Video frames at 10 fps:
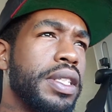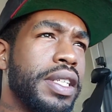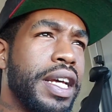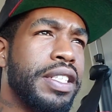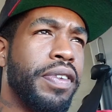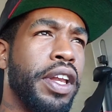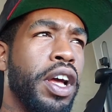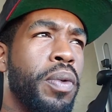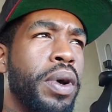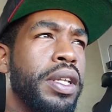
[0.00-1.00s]
Today's
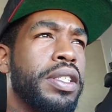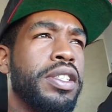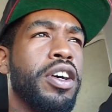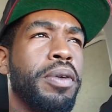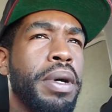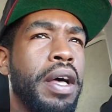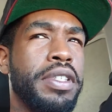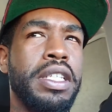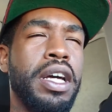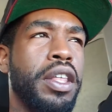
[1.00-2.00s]
video, I wanted to talk about. I've
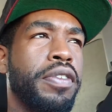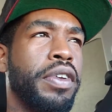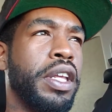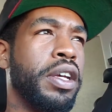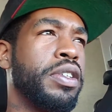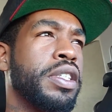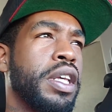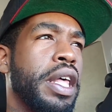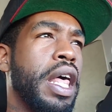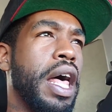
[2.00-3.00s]
seen other videos.
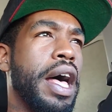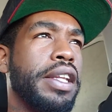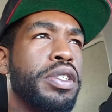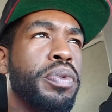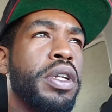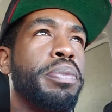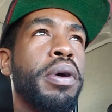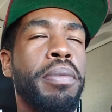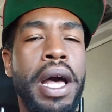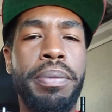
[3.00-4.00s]
I just wanted to
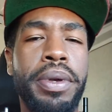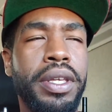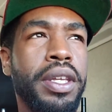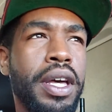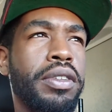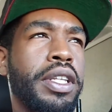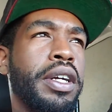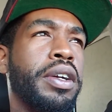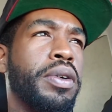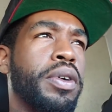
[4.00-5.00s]
put my opinion out
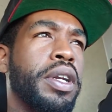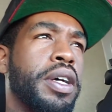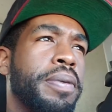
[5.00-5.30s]
there on